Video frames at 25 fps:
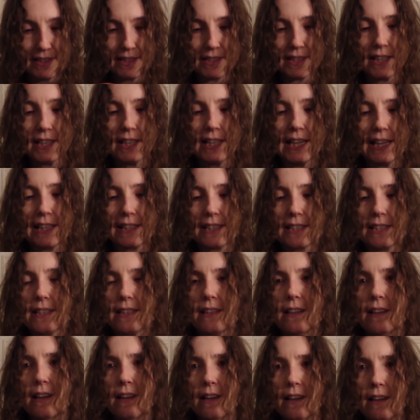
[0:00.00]
That
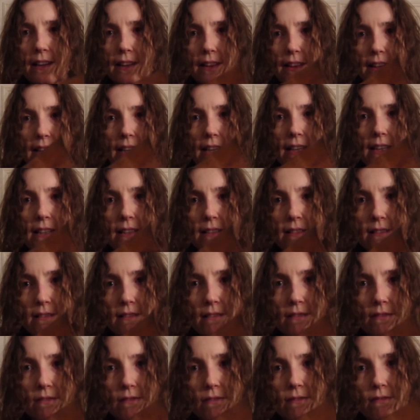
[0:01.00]
connects the
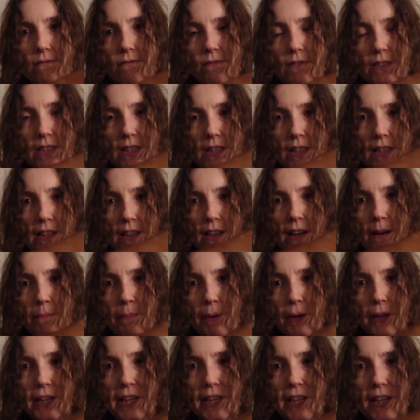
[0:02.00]

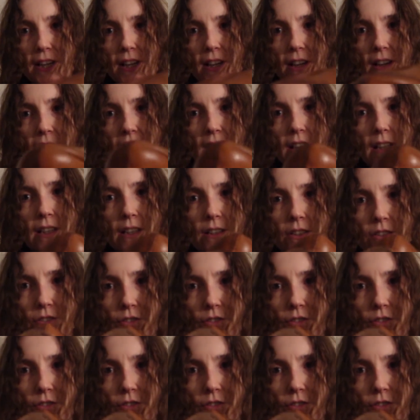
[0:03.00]
upper here